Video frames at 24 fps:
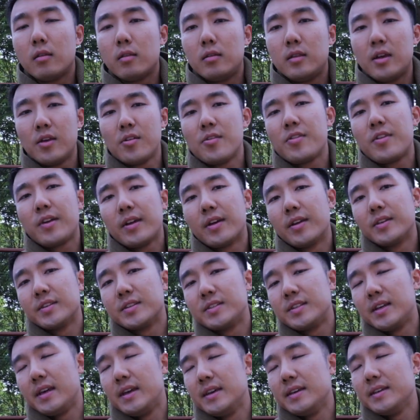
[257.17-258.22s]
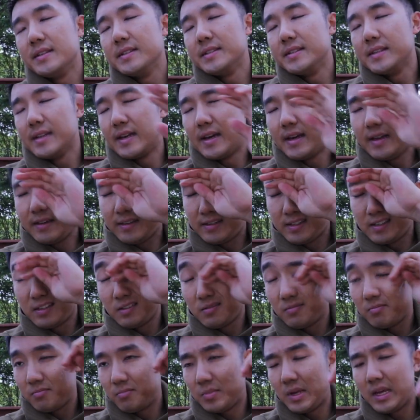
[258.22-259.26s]
The other thing I'll say is that
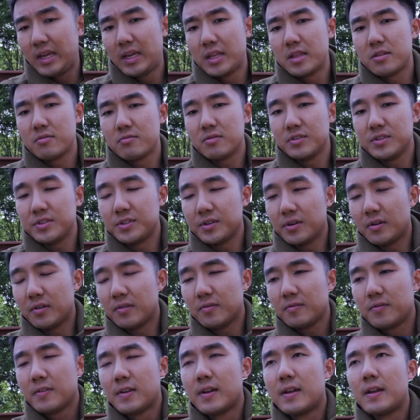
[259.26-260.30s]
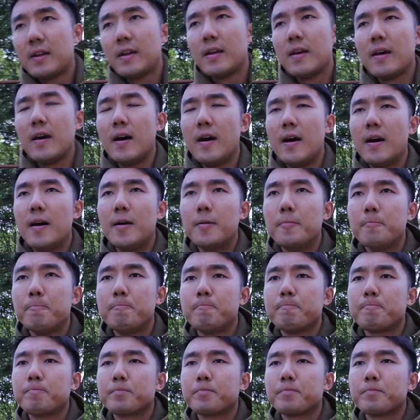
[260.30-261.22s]
being in the reserve, um,